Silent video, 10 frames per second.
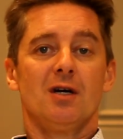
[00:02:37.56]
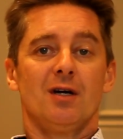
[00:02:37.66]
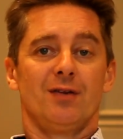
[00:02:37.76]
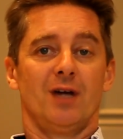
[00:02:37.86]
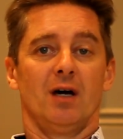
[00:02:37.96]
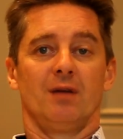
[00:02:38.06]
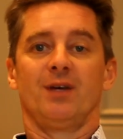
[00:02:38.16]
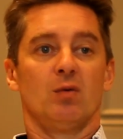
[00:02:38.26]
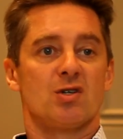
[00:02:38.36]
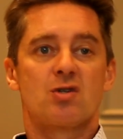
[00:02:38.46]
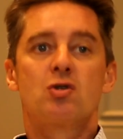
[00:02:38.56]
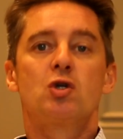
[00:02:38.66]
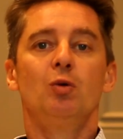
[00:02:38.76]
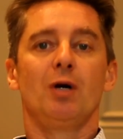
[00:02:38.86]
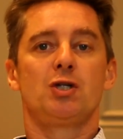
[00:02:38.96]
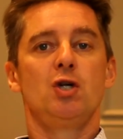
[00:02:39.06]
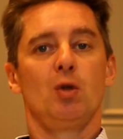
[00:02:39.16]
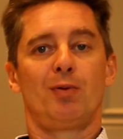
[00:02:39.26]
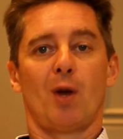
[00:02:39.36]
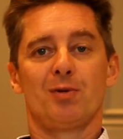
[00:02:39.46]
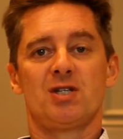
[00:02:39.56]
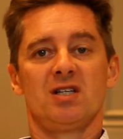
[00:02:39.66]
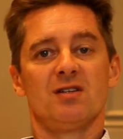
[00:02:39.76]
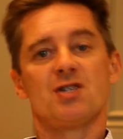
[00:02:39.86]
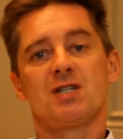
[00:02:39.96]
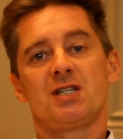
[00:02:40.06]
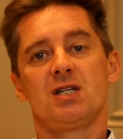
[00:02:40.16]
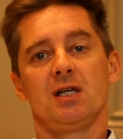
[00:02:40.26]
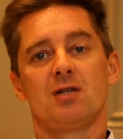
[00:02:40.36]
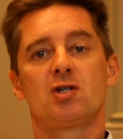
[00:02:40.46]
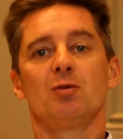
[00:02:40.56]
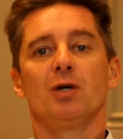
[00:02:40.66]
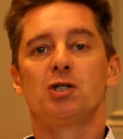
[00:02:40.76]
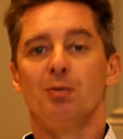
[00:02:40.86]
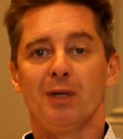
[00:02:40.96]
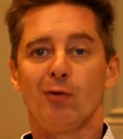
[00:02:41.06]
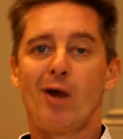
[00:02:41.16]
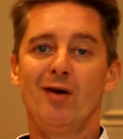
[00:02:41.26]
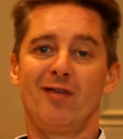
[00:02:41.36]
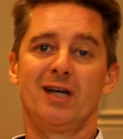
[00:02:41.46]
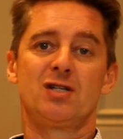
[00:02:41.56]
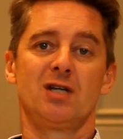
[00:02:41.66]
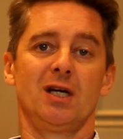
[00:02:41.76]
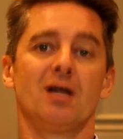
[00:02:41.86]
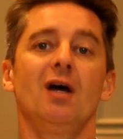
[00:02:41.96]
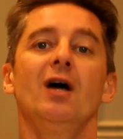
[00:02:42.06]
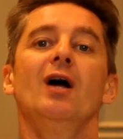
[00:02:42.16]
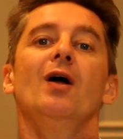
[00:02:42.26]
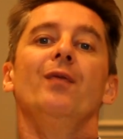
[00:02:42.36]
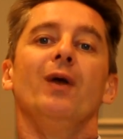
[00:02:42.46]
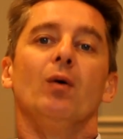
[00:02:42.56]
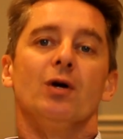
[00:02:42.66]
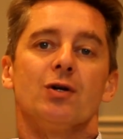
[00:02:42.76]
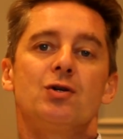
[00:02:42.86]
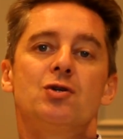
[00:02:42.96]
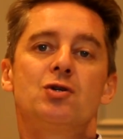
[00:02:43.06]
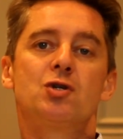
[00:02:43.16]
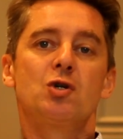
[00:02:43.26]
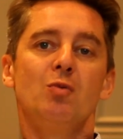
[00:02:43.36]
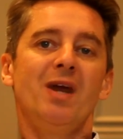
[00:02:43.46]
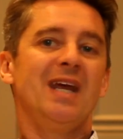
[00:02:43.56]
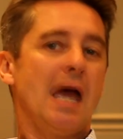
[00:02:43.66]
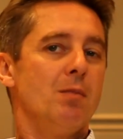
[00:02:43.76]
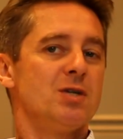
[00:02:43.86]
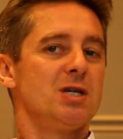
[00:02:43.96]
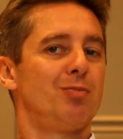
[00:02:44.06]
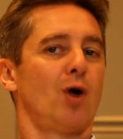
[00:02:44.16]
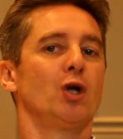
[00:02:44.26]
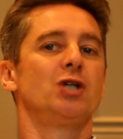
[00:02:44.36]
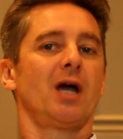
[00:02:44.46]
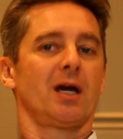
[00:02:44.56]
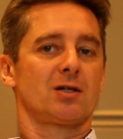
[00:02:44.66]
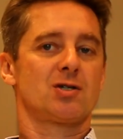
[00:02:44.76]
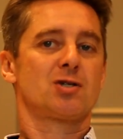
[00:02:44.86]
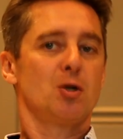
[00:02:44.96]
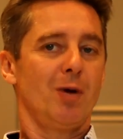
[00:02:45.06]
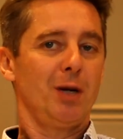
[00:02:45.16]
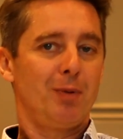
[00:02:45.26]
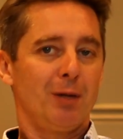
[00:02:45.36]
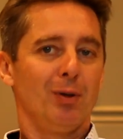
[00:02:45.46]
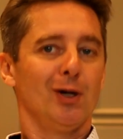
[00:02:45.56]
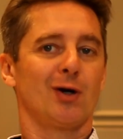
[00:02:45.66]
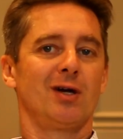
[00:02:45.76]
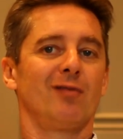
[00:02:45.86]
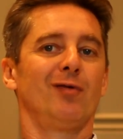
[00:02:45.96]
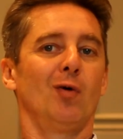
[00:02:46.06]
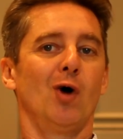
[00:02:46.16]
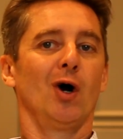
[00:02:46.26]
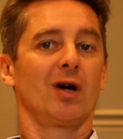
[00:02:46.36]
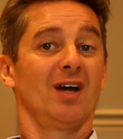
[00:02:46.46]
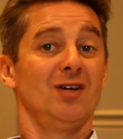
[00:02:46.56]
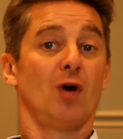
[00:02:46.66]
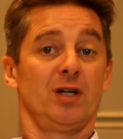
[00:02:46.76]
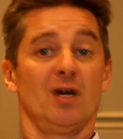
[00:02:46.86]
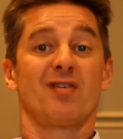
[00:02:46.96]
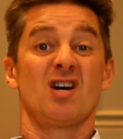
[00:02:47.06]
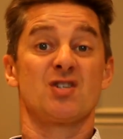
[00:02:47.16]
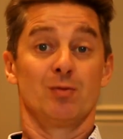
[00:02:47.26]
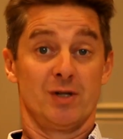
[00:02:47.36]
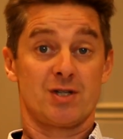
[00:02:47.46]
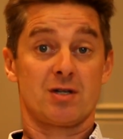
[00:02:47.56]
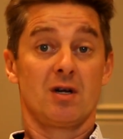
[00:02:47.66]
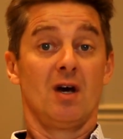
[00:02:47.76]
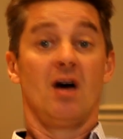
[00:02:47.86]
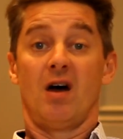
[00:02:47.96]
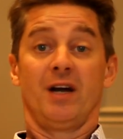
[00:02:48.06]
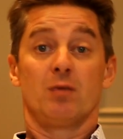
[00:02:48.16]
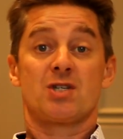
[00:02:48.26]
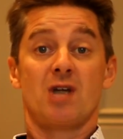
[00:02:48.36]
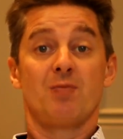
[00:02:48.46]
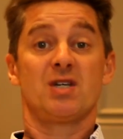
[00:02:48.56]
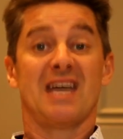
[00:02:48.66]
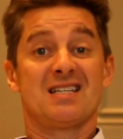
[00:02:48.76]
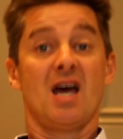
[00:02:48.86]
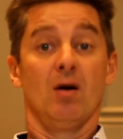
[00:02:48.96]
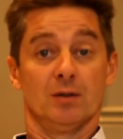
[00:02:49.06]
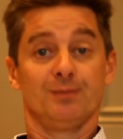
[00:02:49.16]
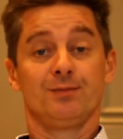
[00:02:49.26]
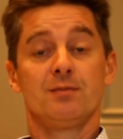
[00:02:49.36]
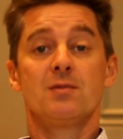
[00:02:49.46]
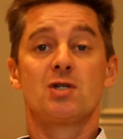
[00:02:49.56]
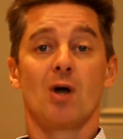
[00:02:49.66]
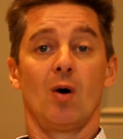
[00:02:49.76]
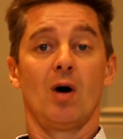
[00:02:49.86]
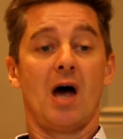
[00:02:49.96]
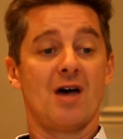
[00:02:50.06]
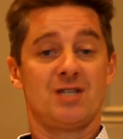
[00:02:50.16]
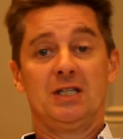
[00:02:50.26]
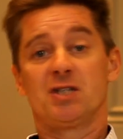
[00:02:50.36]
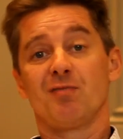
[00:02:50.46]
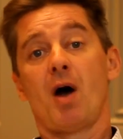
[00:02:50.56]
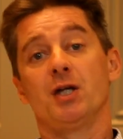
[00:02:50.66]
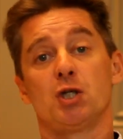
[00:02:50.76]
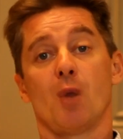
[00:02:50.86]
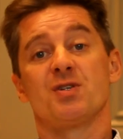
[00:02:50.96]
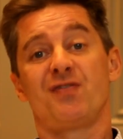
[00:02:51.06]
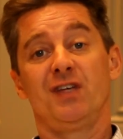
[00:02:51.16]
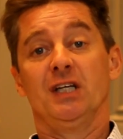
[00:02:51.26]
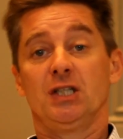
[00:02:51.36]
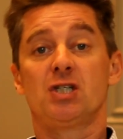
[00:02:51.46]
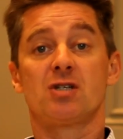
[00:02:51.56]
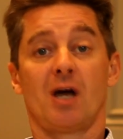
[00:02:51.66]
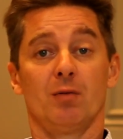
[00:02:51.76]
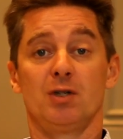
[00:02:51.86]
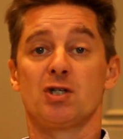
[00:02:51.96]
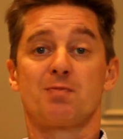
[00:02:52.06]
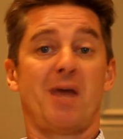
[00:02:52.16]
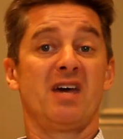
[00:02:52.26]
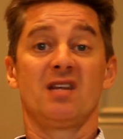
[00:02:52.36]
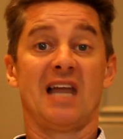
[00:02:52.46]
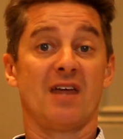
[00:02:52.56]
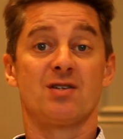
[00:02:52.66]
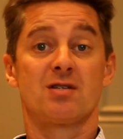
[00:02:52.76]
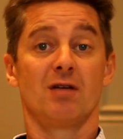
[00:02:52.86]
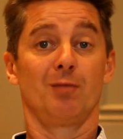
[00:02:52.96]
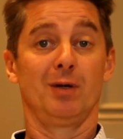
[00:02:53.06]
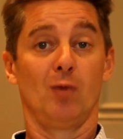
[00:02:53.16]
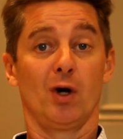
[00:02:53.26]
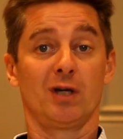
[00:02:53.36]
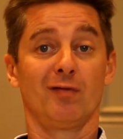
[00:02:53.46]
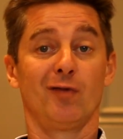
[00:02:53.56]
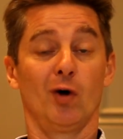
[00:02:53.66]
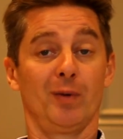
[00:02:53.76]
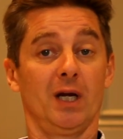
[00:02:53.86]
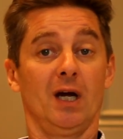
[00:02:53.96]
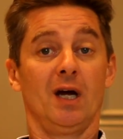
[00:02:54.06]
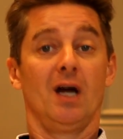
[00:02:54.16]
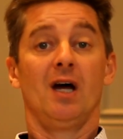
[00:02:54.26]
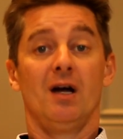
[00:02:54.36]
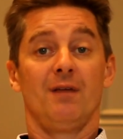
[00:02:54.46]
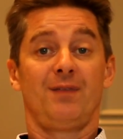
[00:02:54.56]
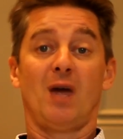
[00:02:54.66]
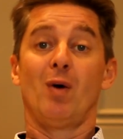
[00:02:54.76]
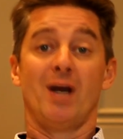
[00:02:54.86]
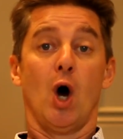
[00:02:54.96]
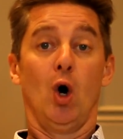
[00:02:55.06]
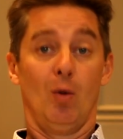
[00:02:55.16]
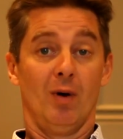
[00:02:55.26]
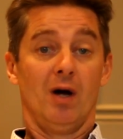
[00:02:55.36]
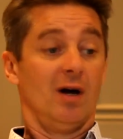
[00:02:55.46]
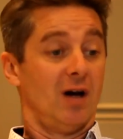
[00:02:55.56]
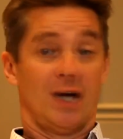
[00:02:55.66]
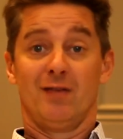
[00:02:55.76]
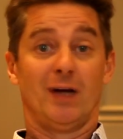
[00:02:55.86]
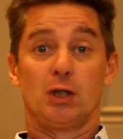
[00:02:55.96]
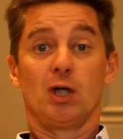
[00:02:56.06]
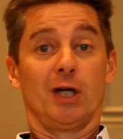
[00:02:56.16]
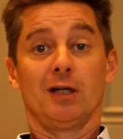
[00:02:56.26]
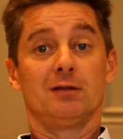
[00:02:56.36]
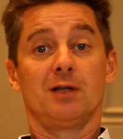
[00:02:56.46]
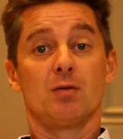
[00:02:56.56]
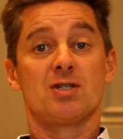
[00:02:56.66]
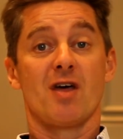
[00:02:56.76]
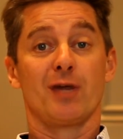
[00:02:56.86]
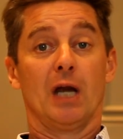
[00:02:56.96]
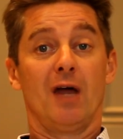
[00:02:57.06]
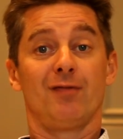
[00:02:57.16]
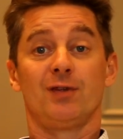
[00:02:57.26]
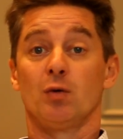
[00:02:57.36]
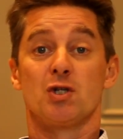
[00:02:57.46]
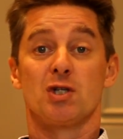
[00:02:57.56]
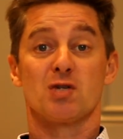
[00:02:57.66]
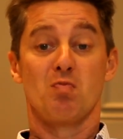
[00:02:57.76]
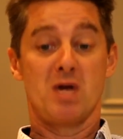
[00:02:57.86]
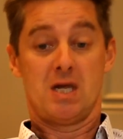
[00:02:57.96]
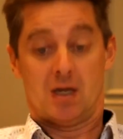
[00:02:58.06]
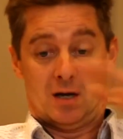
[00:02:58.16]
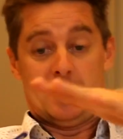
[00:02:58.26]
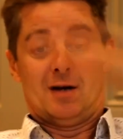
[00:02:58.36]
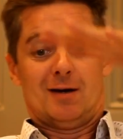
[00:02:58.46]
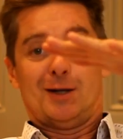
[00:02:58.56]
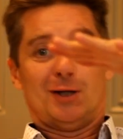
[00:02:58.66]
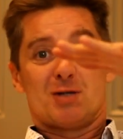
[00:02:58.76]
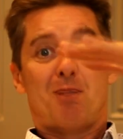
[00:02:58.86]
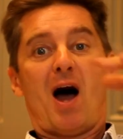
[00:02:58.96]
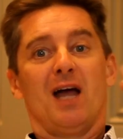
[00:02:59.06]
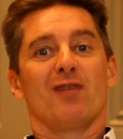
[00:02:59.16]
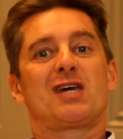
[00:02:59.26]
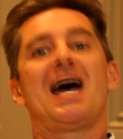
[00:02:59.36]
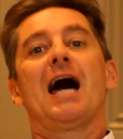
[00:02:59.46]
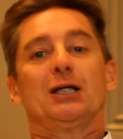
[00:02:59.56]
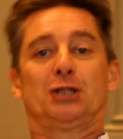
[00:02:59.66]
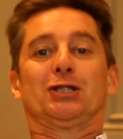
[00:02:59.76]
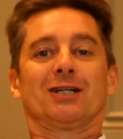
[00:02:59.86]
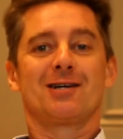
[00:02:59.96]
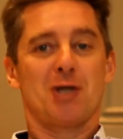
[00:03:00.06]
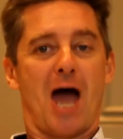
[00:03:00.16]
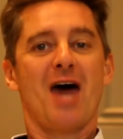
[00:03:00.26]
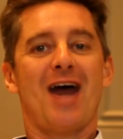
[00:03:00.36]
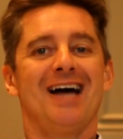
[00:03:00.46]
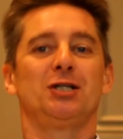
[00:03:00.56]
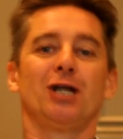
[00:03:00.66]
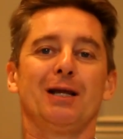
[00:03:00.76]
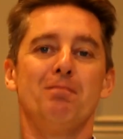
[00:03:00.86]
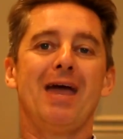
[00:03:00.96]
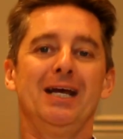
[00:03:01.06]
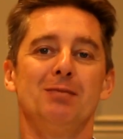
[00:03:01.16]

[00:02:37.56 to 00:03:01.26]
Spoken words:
There was too much new property in the city, too much had been renovated, there were too many empty projects, too many people looking for work, and not enough customers. And it was time to get out. So as each of my jobs finished, I would just pay the lads that had been working for me. They went home, and eventually there was nothing left. There was just me and this pile of cash, because I had actually made